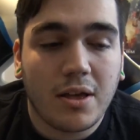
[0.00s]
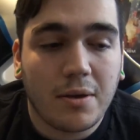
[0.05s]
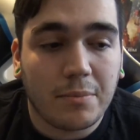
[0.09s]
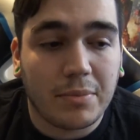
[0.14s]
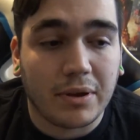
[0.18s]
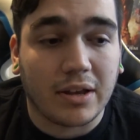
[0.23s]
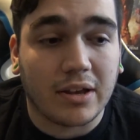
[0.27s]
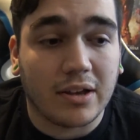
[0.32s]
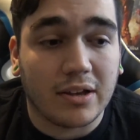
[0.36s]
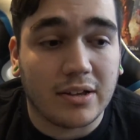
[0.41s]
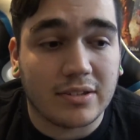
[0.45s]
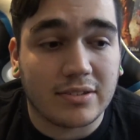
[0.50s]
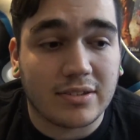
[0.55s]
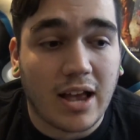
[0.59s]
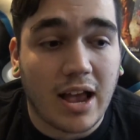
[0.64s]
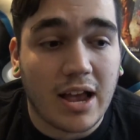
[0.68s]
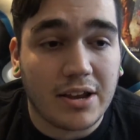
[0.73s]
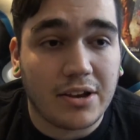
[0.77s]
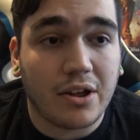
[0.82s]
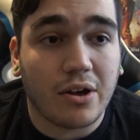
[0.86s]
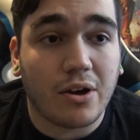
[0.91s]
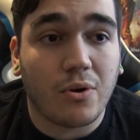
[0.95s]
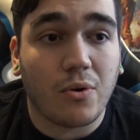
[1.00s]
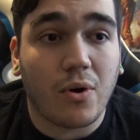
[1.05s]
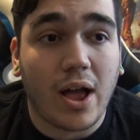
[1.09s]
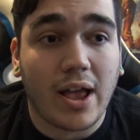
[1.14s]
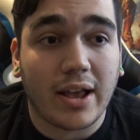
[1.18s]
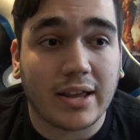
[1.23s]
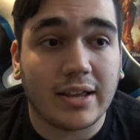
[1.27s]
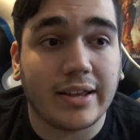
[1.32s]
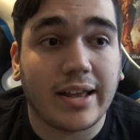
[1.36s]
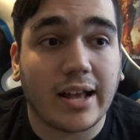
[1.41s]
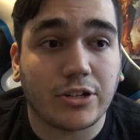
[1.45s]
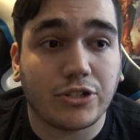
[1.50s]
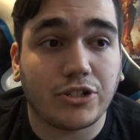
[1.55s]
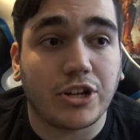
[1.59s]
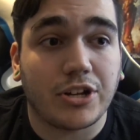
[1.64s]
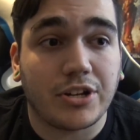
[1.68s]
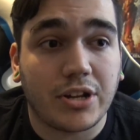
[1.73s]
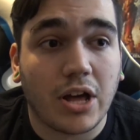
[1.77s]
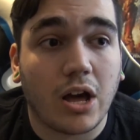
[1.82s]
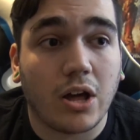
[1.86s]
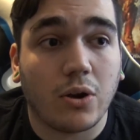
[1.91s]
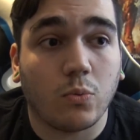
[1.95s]
because I know I can get
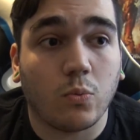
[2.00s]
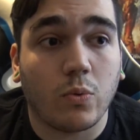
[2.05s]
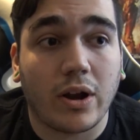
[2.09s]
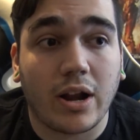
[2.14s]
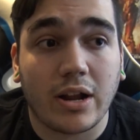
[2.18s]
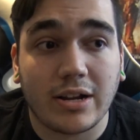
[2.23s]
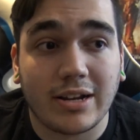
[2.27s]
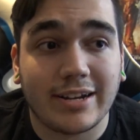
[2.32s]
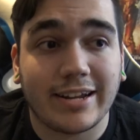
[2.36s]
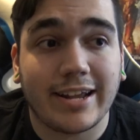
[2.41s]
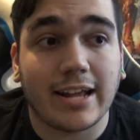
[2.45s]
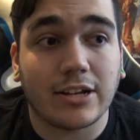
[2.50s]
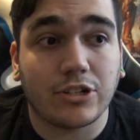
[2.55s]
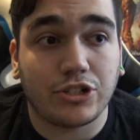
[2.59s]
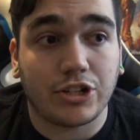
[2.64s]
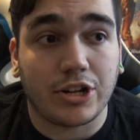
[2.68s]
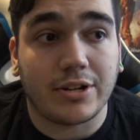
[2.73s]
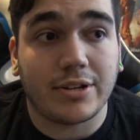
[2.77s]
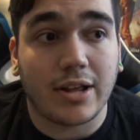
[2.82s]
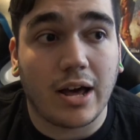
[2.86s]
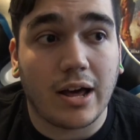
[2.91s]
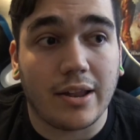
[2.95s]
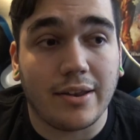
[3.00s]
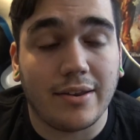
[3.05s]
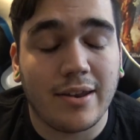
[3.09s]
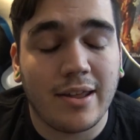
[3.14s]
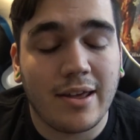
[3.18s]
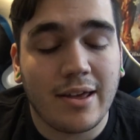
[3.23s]
shit done when I need to get shit done.